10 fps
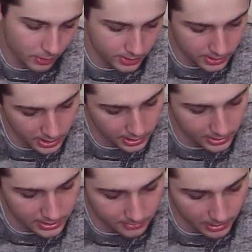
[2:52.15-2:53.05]
one
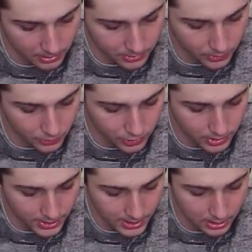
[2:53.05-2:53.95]
steak is about
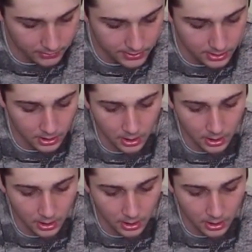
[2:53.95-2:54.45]
200 calories.